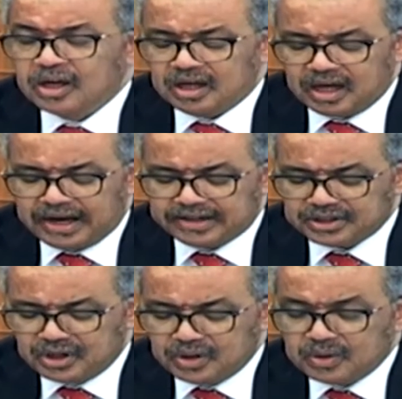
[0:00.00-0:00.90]
As you
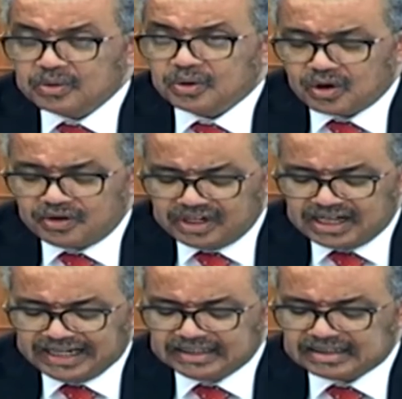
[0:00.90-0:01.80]
know,
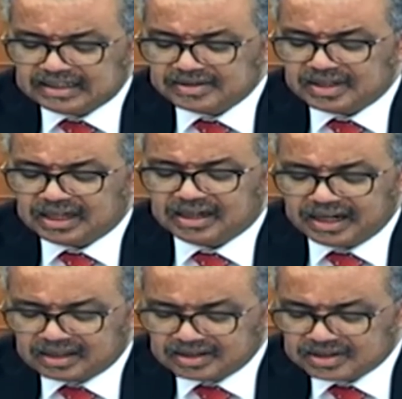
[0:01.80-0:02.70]
COVID-19 is the
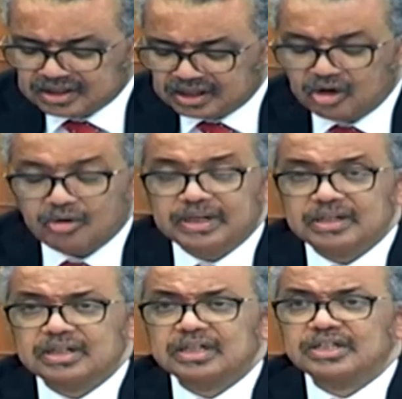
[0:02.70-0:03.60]
greatest global
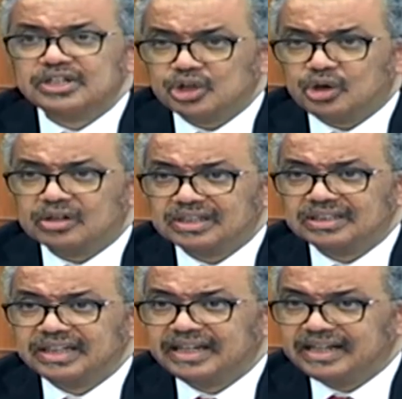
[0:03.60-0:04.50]
shock
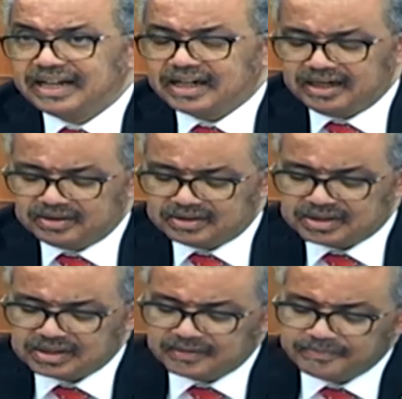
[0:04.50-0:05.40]
in decades,
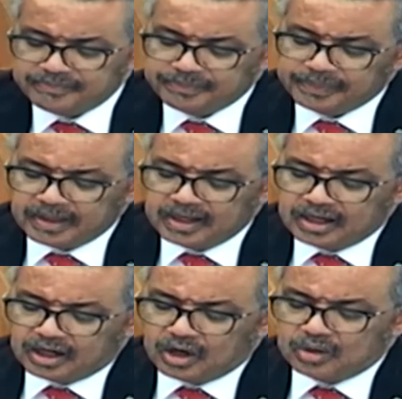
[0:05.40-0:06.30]

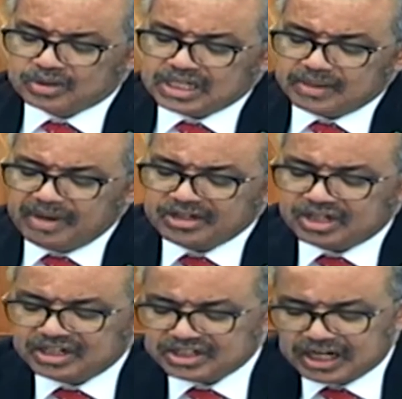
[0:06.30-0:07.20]
causing major
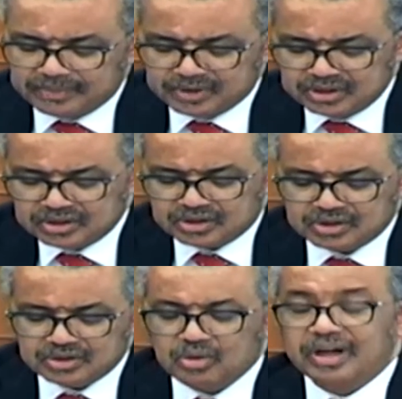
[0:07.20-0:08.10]
disruptions
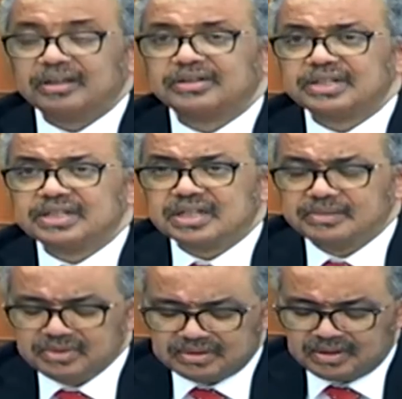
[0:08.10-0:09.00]
to health
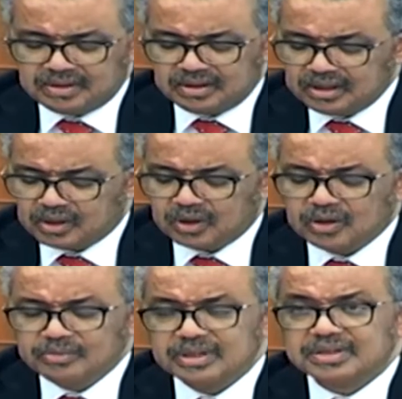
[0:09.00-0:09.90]
systems,
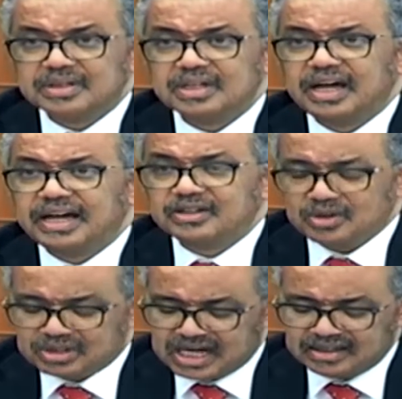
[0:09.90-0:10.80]
economies, and
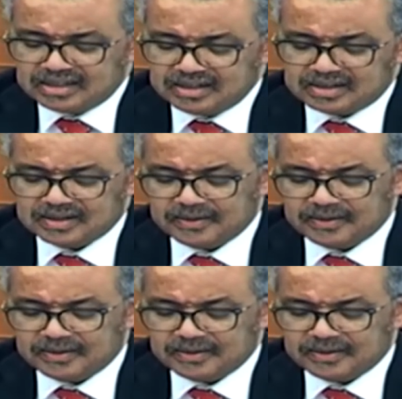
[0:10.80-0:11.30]
societies.